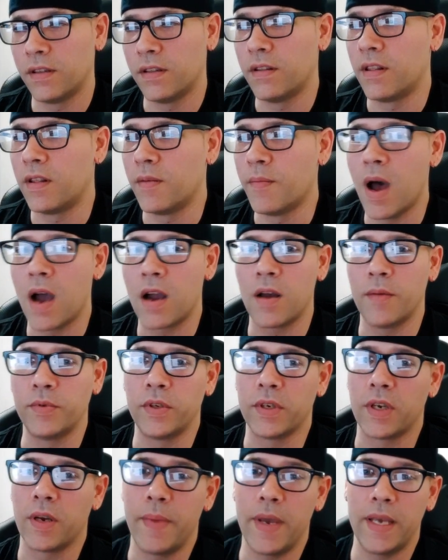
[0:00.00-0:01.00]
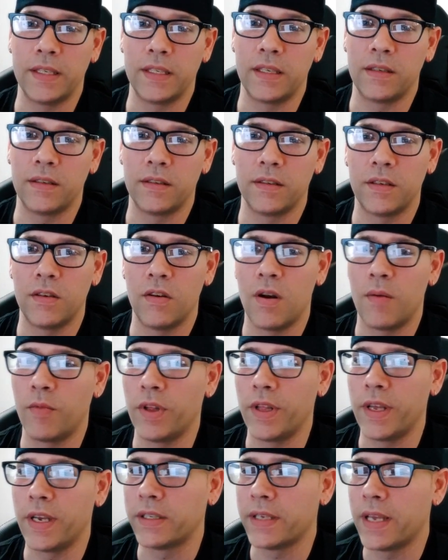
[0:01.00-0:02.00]
the mock-ups look amazing, so I'm
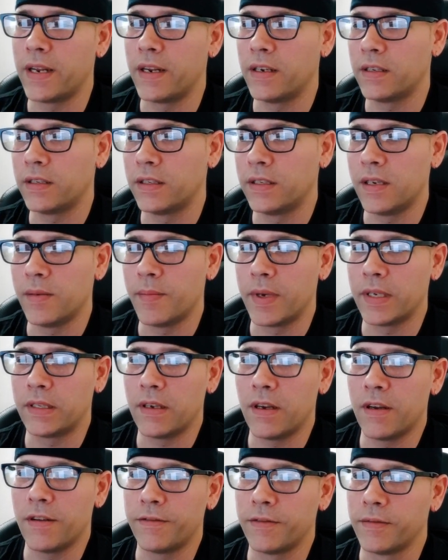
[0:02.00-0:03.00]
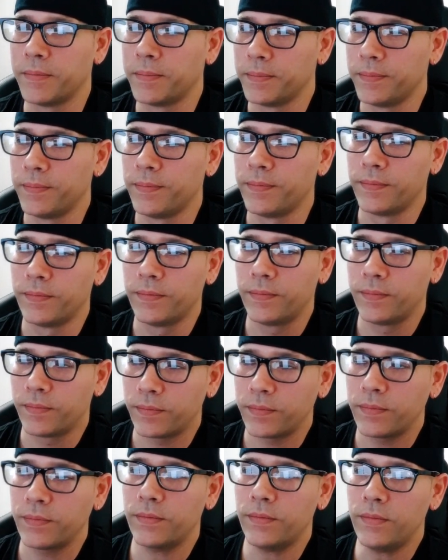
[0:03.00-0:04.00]
really excited to see it myself.
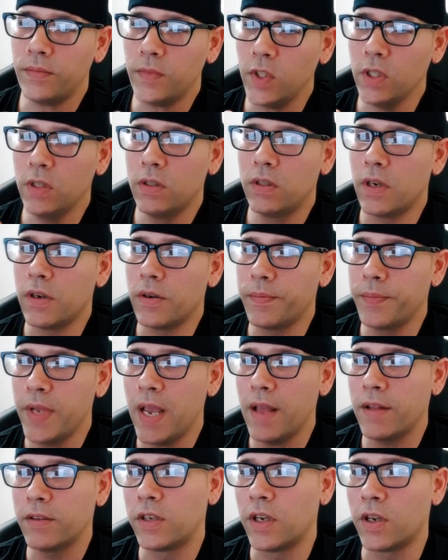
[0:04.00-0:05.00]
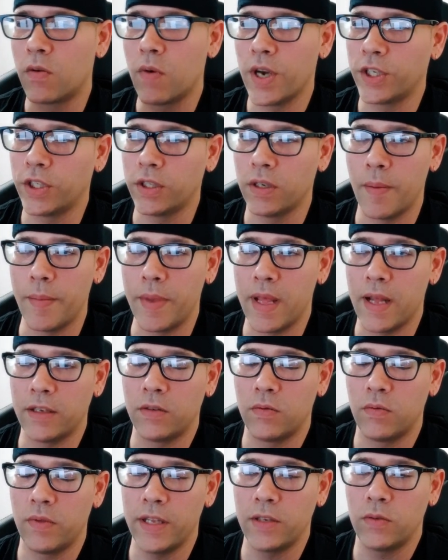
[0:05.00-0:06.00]
So yeah, it's a good question. I mean,
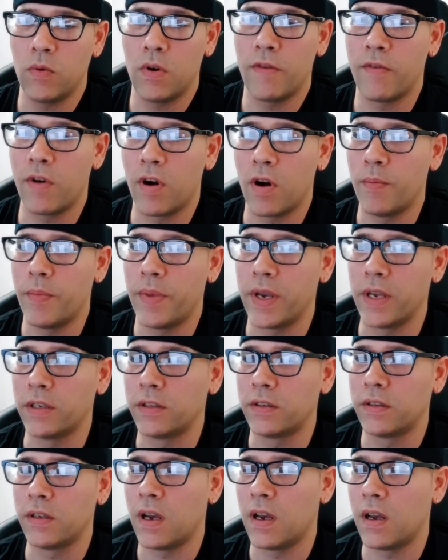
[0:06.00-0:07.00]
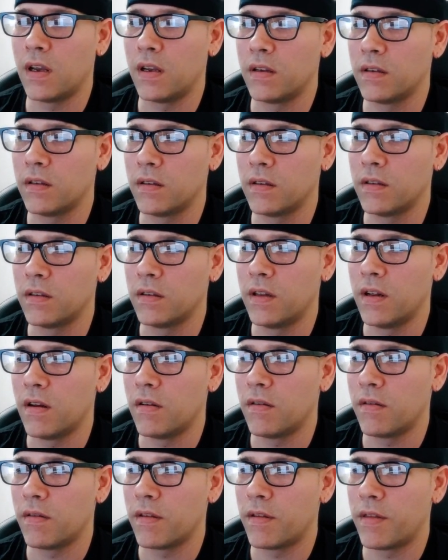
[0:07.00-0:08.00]
that's one of our biggest,
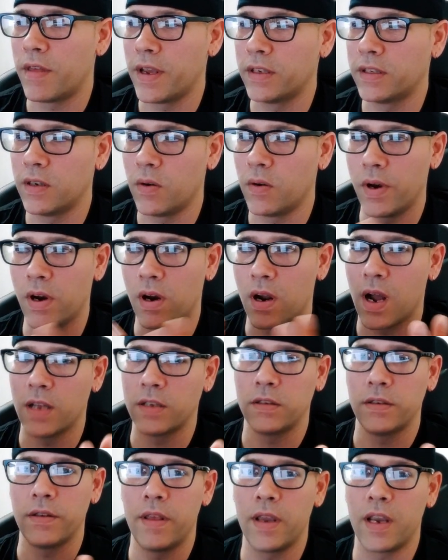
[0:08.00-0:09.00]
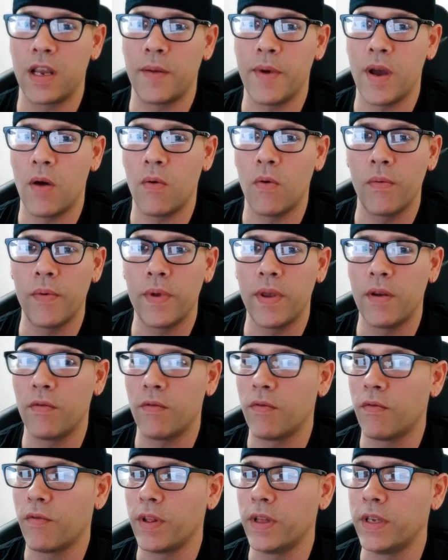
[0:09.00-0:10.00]
the things that we are constantly thinking about when we
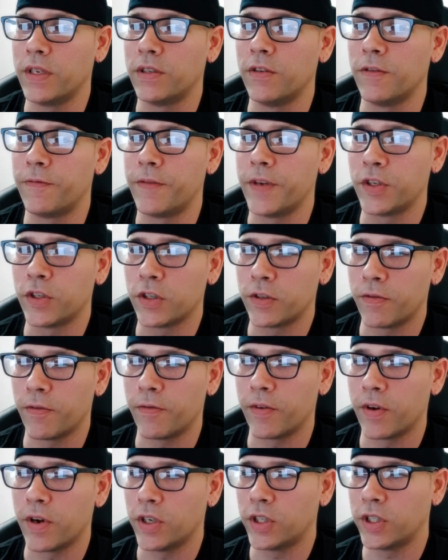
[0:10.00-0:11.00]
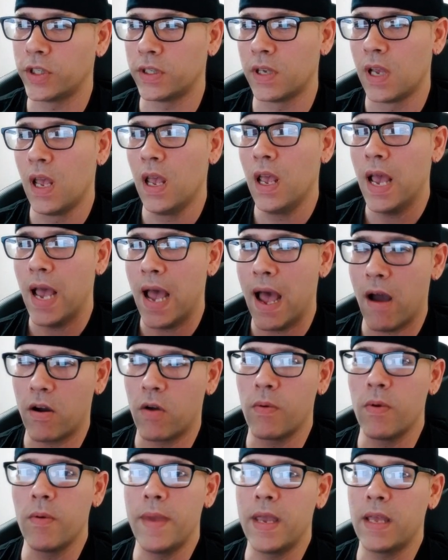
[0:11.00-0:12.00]
release new features for Verge is how
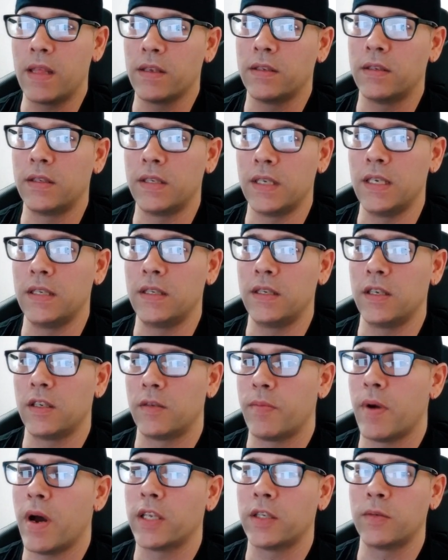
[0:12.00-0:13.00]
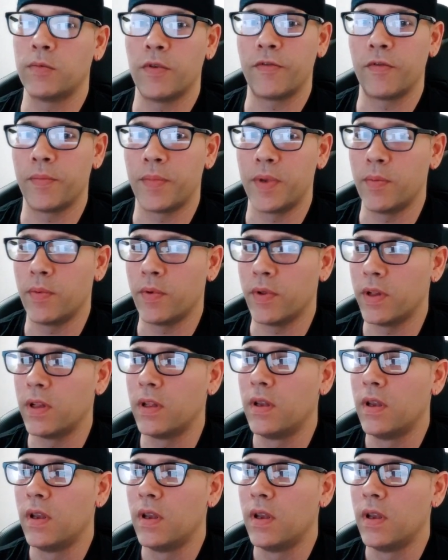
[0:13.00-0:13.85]
can we make this as easy as possible for people.